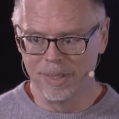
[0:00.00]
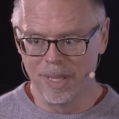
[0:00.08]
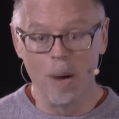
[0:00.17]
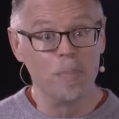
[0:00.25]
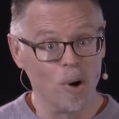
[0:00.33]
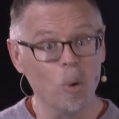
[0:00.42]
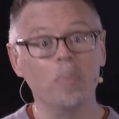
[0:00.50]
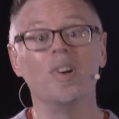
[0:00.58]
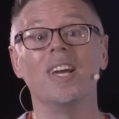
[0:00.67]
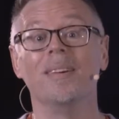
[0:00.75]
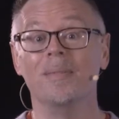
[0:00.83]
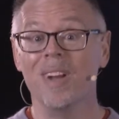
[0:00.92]

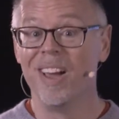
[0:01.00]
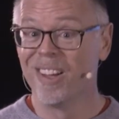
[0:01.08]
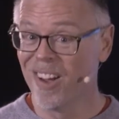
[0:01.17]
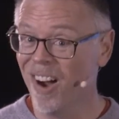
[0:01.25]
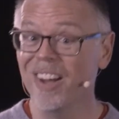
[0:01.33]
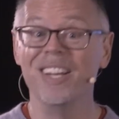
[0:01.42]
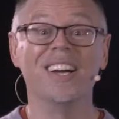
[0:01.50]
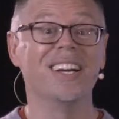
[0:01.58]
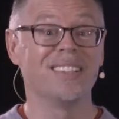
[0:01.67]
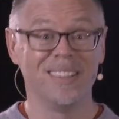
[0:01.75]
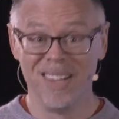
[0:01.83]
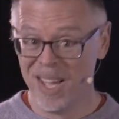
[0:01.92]
appropriate
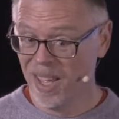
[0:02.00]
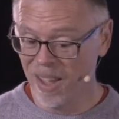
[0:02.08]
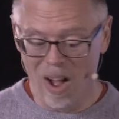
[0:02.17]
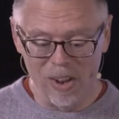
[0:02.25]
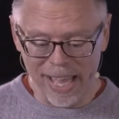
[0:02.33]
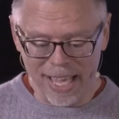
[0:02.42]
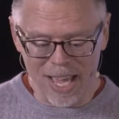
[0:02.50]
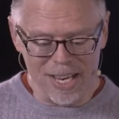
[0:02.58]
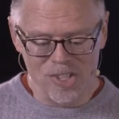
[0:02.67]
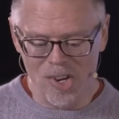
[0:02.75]
conduct, all that kind of